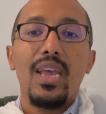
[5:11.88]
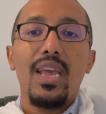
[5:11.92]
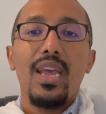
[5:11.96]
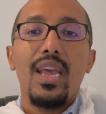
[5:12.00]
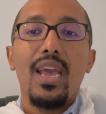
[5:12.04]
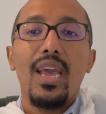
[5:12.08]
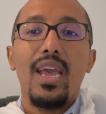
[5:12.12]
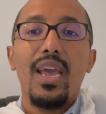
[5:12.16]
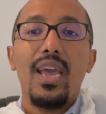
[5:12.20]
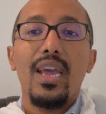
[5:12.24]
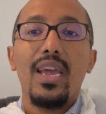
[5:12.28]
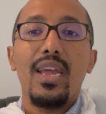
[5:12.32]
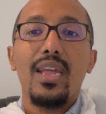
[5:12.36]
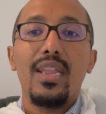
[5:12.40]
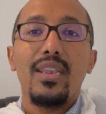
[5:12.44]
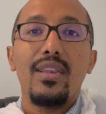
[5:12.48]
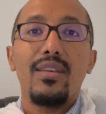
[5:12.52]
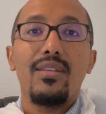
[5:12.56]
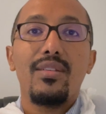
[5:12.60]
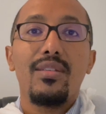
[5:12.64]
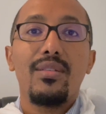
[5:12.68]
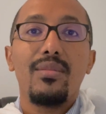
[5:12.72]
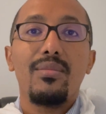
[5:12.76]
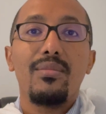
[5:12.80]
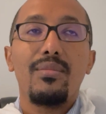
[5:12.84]

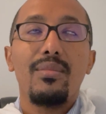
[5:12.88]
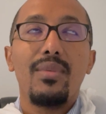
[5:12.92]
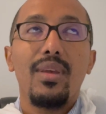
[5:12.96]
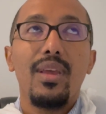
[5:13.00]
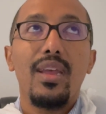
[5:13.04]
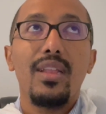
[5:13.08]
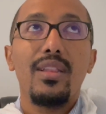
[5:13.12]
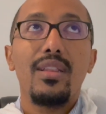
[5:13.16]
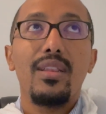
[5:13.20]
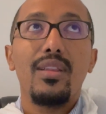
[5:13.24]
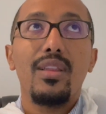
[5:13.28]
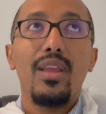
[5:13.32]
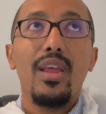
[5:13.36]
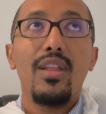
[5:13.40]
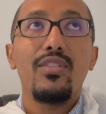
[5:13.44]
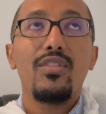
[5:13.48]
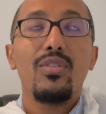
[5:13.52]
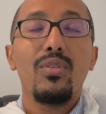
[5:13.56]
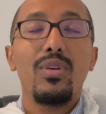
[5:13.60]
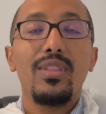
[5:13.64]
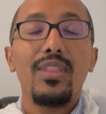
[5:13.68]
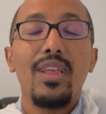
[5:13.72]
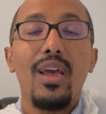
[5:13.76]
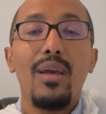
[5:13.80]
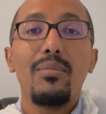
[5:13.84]
And so
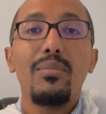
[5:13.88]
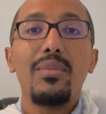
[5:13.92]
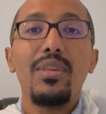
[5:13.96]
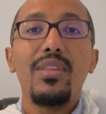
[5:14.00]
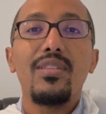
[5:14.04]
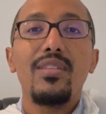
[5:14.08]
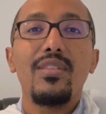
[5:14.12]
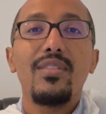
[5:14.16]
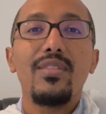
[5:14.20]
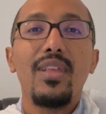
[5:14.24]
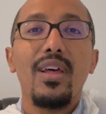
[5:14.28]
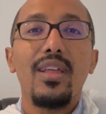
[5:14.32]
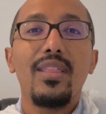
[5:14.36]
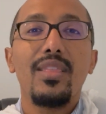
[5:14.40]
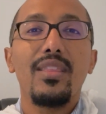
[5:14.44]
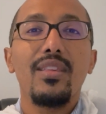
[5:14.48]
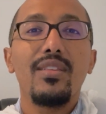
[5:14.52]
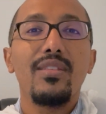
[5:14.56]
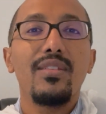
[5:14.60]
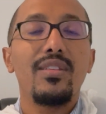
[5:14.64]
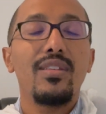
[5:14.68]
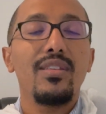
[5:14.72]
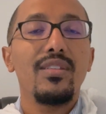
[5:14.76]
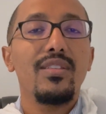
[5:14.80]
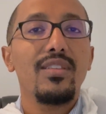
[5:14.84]
what that means is that
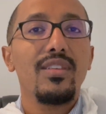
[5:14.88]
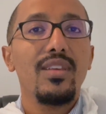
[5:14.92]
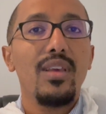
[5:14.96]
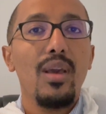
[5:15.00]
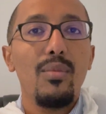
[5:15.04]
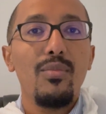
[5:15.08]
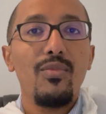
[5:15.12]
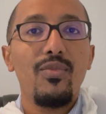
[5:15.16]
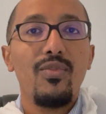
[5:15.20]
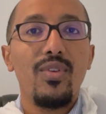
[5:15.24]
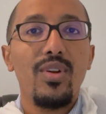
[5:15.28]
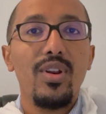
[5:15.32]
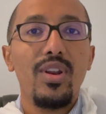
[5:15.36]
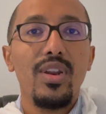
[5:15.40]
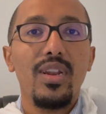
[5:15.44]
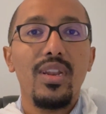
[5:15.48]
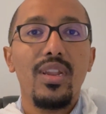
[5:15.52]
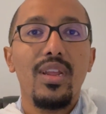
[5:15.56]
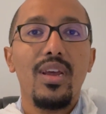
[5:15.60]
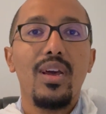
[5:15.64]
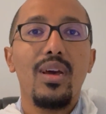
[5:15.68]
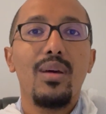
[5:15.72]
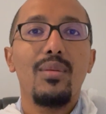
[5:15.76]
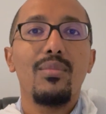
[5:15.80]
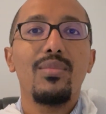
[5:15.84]
this discomfort,
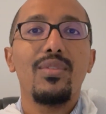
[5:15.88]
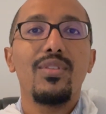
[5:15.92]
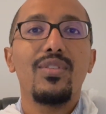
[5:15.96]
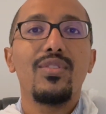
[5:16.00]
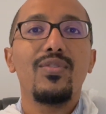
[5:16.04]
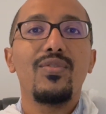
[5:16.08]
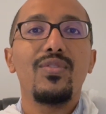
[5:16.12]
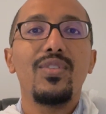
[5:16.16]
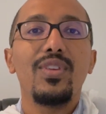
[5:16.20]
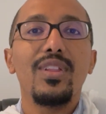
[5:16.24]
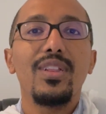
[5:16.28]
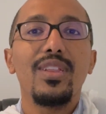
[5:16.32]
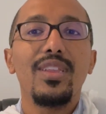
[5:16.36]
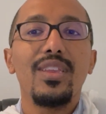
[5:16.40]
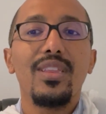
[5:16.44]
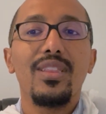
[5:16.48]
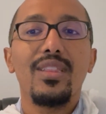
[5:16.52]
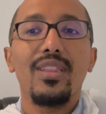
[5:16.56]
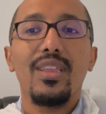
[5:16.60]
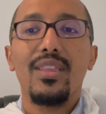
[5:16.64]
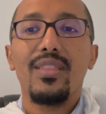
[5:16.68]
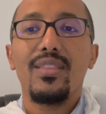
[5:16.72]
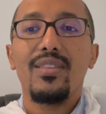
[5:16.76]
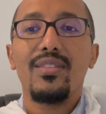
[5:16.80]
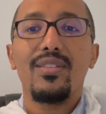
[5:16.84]
this feeling
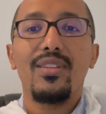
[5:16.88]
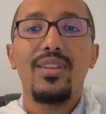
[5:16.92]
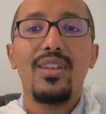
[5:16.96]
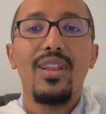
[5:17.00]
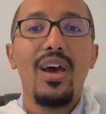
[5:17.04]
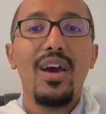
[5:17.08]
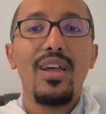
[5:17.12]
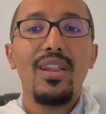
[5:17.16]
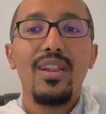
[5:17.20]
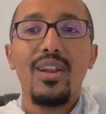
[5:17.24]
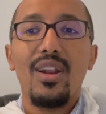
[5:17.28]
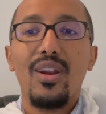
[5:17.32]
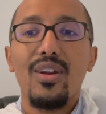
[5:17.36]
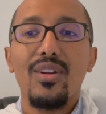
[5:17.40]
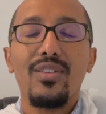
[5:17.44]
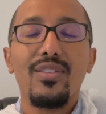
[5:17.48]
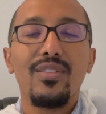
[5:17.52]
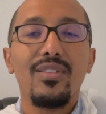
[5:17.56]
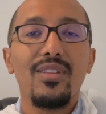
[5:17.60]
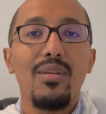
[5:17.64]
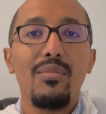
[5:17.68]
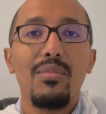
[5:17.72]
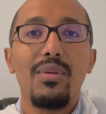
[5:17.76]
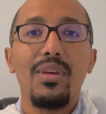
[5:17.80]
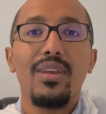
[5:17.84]
like this knot in our
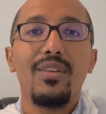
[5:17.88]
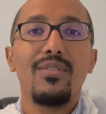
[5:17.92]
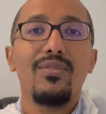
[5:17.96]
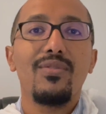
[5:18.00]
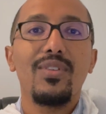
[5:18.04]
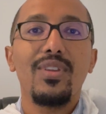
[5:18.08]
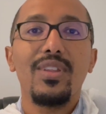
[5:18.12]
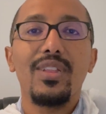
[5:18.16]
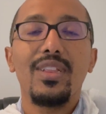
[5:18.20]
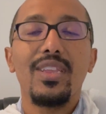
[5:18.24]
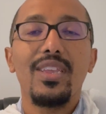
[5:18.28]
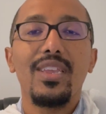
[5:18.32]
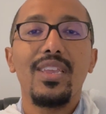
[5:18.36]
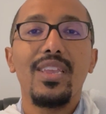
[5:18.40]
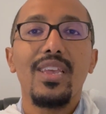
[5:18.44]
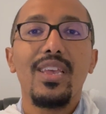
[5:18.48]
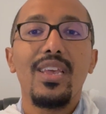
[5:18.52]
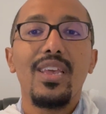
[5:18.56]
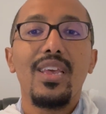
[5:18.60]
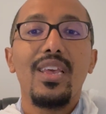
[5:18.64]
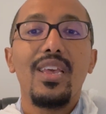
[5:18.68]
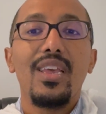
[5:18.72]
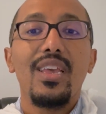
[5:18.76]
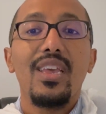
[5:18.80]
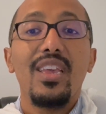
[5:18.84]
stomach feeling,
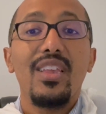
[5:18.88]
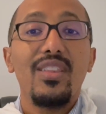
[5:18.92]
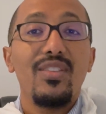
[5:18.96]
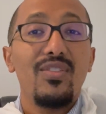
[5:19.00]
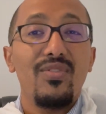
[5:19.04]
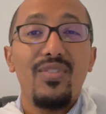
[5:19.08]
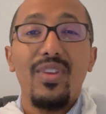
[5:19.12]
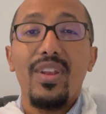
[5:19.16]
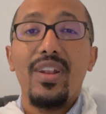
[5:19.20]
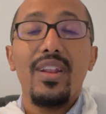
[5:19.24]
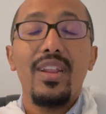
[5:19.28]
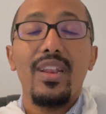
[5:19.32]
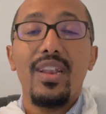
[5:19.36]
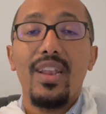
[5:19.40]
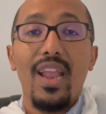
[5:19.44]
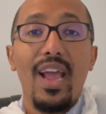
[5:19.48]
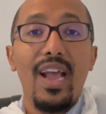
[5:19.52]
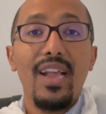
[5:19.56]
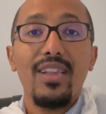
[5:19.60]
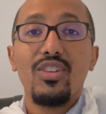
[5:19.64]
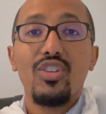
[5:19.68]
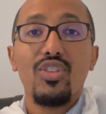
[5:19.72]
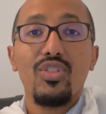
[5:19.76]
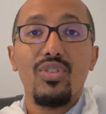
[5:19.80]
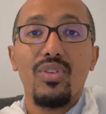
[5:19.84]
is very
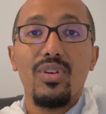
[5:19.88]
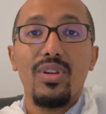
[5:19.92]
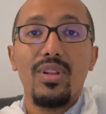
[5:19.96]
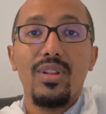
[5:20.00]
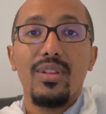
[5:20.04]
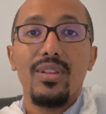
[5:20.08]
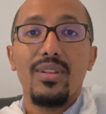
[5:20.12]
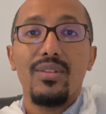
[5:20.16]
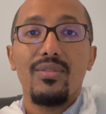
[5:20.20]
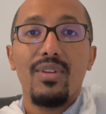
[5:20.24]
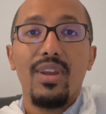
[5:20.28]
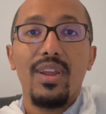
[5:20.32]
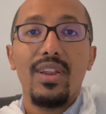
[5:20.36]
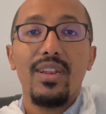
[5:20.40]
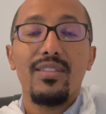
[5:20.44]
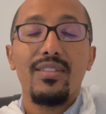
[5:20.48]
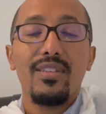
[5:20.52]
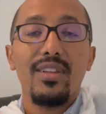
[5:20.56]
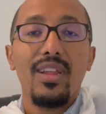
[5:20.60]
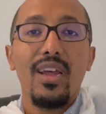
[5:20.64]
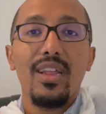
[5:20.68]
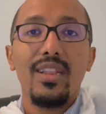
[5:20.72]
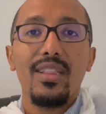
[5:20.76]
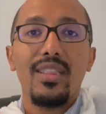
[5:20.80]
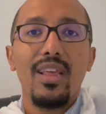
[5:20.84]
natural, right? It's
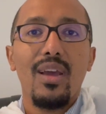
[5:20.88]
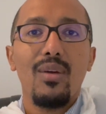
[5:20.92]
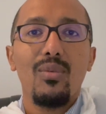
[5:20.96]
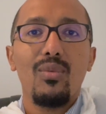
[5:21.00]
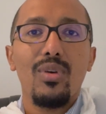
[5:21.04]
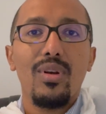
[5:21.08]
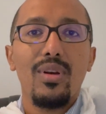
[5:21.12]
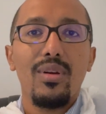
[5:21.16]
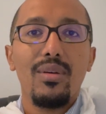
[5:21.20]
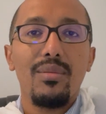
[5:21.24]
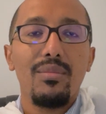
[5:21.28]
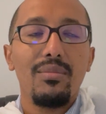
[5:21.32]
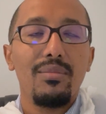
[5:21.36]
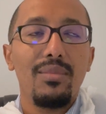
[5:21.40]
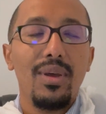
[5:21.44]
not that we're